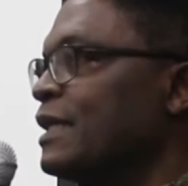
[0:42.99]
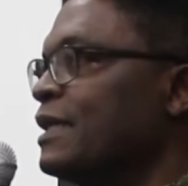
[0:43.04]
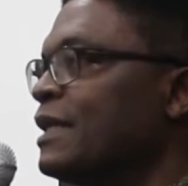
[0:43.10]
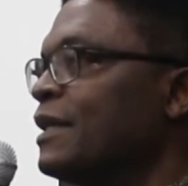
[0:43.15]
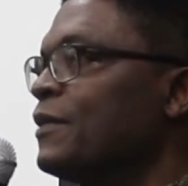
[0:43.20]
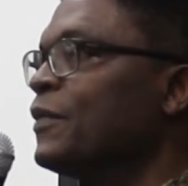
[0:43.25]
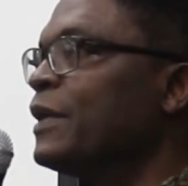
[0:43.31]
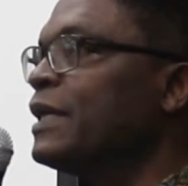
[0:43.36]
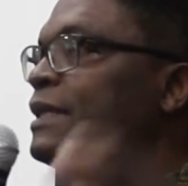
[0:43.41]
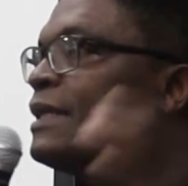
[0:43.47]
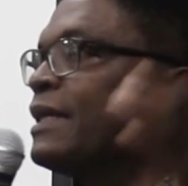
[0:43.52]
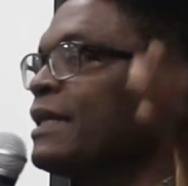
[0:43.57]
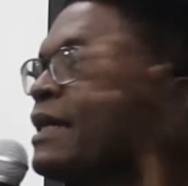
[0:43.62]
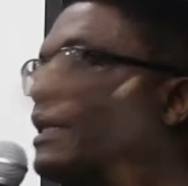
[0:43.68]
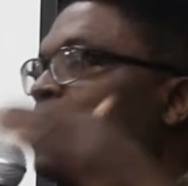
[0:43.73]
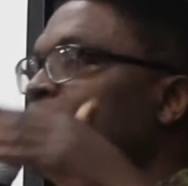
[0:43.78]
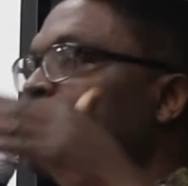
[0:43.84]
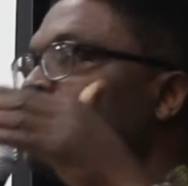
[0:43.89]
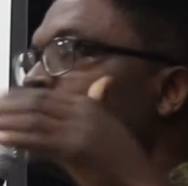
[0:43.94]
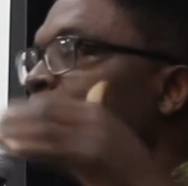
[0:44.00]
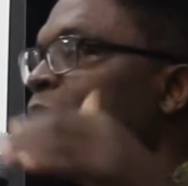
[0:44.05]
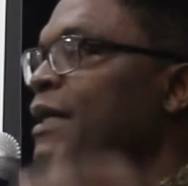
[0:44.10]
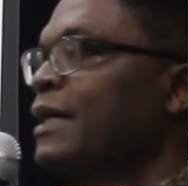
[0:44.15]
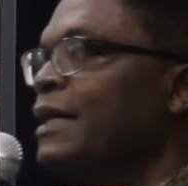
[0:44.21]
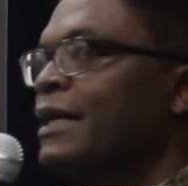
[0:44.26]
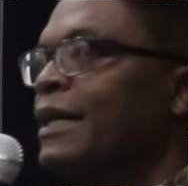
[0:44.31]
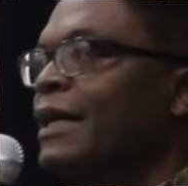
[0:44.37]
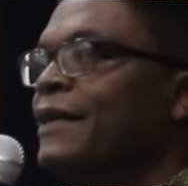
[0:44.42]
And then when they come,
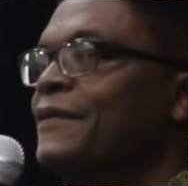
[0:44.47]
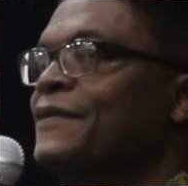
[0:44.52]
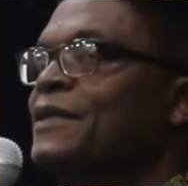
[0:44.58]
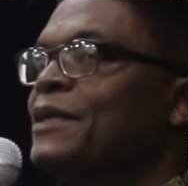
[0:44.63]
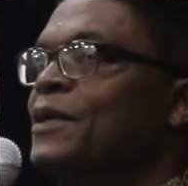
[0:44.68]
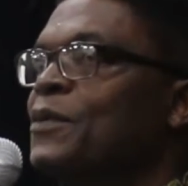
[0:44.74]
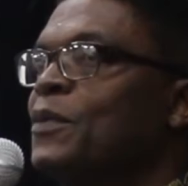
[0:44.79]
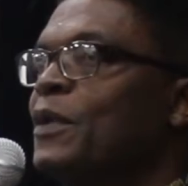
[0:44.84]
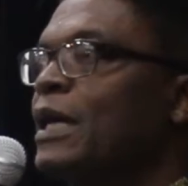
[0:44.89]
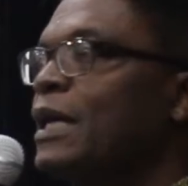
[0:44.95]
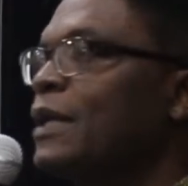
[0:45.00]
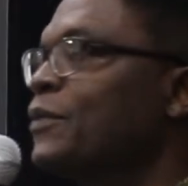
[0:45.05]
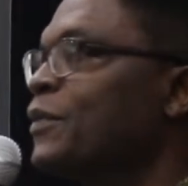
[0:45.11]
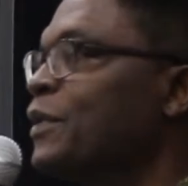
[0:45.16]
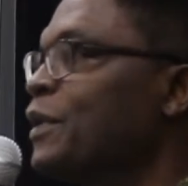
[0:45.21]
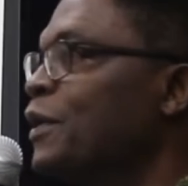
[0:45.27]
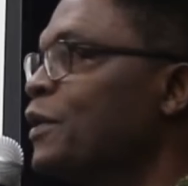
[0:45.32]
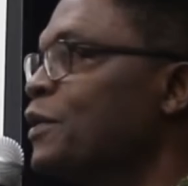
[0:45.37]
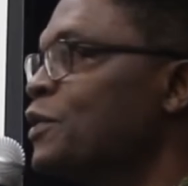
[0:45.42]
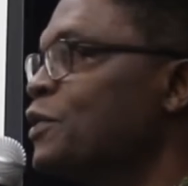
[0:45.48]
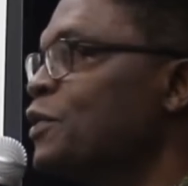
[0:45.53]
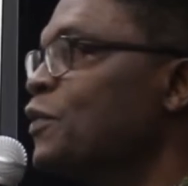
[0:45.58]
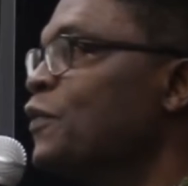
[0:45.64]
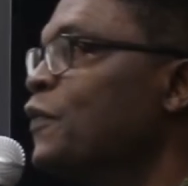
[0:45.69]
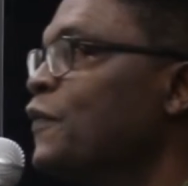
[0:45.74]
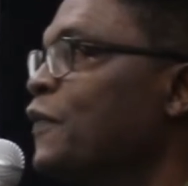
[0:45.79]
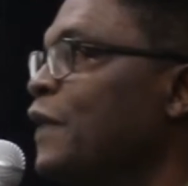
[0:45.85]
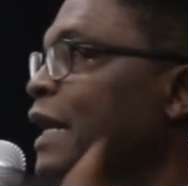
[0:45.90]
after a while, we
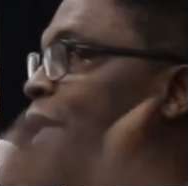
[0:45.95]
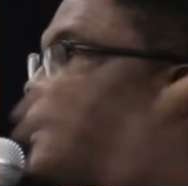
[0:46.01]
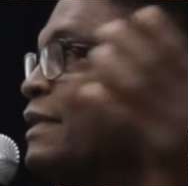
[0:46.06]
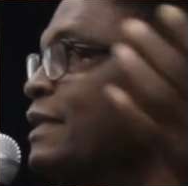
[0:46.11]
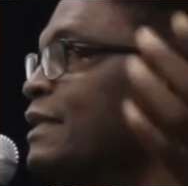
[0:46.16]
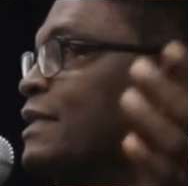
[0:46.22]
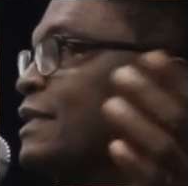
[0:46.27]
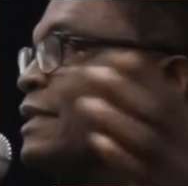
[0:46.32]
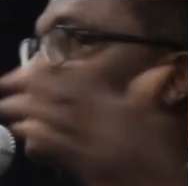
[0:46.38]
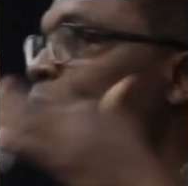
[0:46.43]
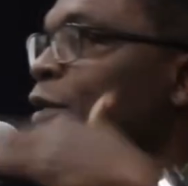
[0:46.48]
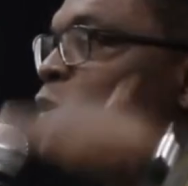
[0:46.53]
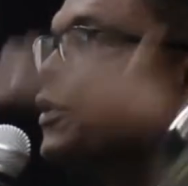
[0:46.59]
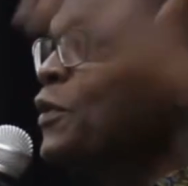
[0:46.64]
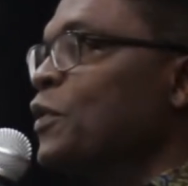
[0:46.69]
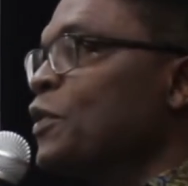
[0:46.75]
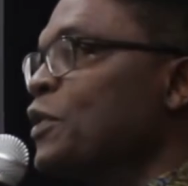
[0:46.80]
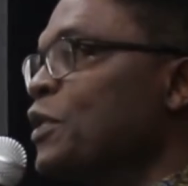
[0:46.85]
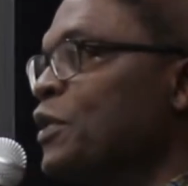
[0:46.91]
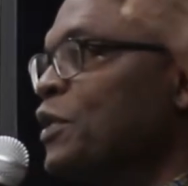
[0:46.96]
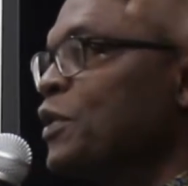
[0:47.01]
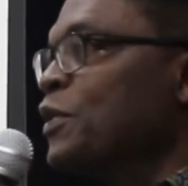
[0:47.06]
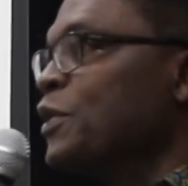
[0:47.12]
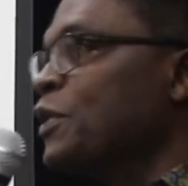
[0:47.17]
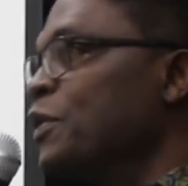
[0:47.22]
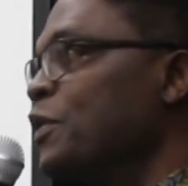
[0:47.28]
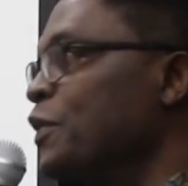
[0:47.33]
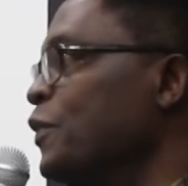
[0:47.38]
also fight and say, go,
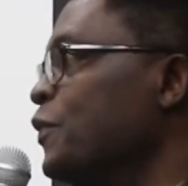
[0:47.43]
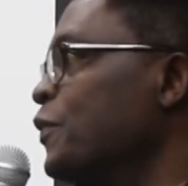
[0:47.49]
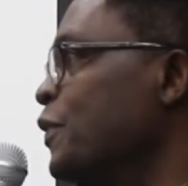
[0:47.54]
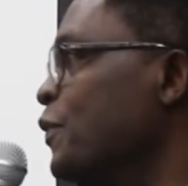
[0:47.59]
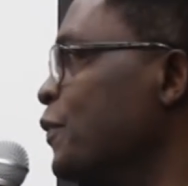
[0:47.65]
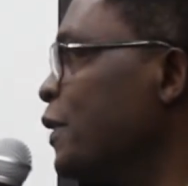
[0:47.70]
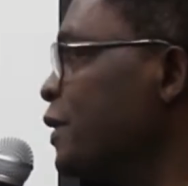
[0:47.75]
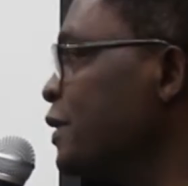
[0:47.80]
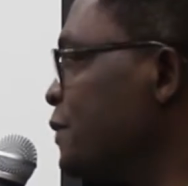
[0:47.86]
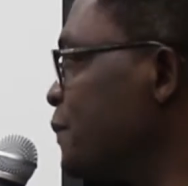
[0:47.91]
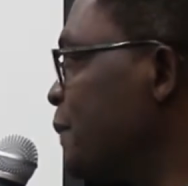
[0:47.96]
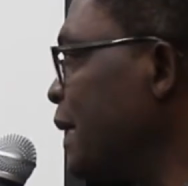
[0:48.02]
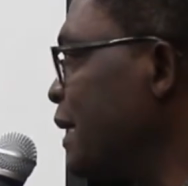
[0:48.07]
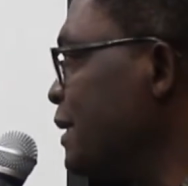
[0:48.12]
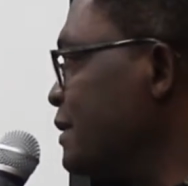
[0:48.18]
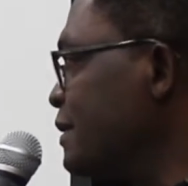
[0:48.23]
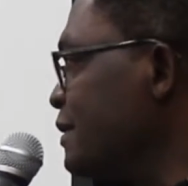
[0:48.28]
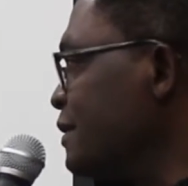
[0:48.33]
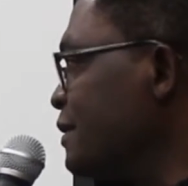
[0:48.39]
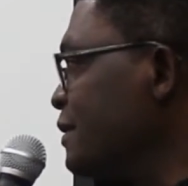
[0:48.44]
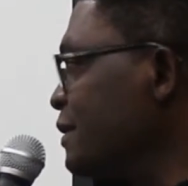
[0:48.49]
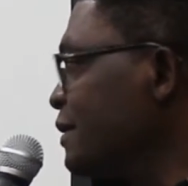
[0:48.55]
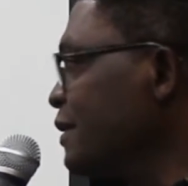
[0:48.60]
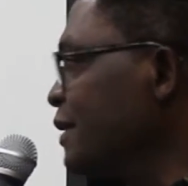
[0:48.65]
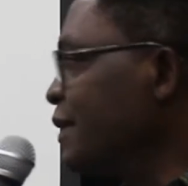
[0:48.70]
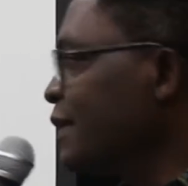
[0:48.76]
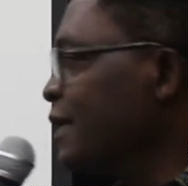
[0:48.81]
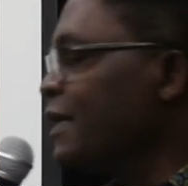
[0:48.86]
go, go, we want
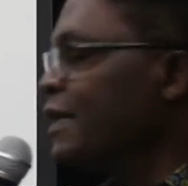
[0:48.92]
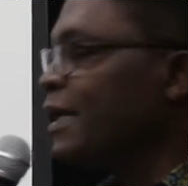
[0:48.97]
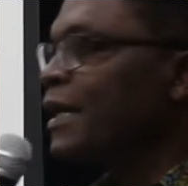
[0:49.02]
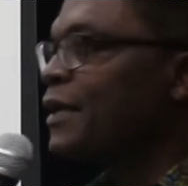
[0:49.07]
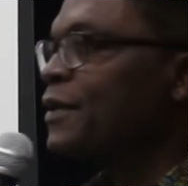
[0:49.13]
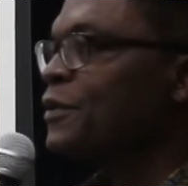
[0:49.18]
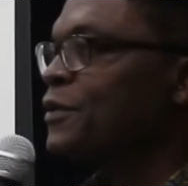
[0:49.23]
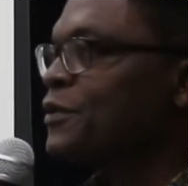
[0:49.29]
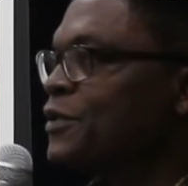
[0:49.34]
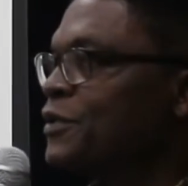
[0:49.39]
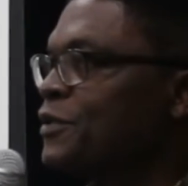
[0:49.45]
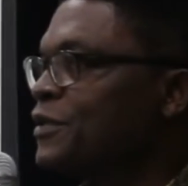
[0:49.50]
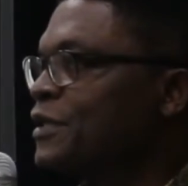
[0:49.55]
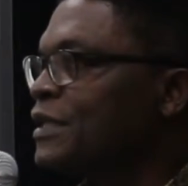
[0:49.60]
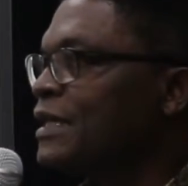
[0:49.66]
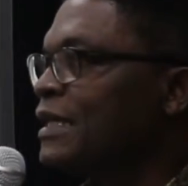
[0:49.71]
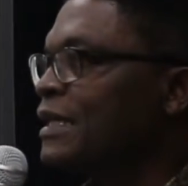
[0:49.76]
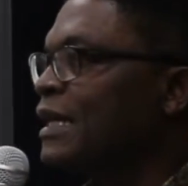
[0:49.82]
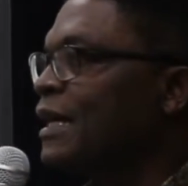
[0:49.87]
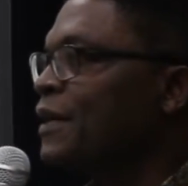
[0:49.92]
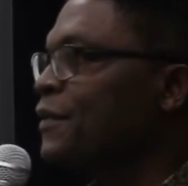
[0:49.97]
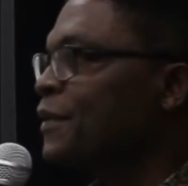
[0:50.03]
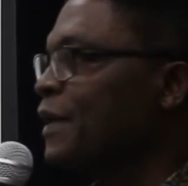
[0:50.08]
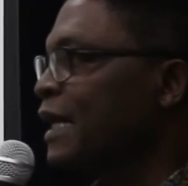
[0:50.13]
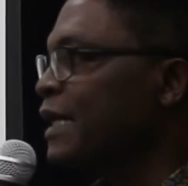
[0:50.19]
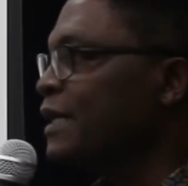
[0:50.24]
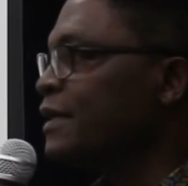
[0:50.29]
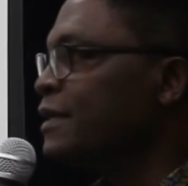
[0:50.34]
parties and our constitution and our
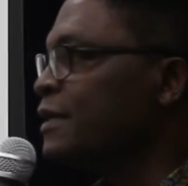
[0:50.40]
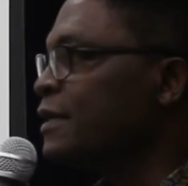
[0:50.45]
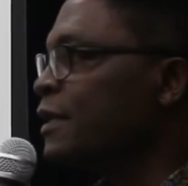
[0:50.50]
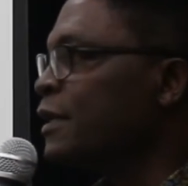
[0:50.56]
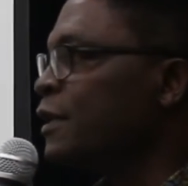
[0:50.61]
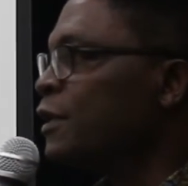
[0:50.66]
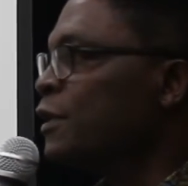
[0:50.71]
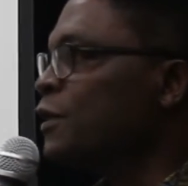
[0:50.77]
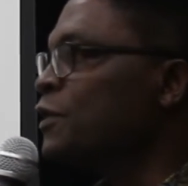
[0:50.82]
rights.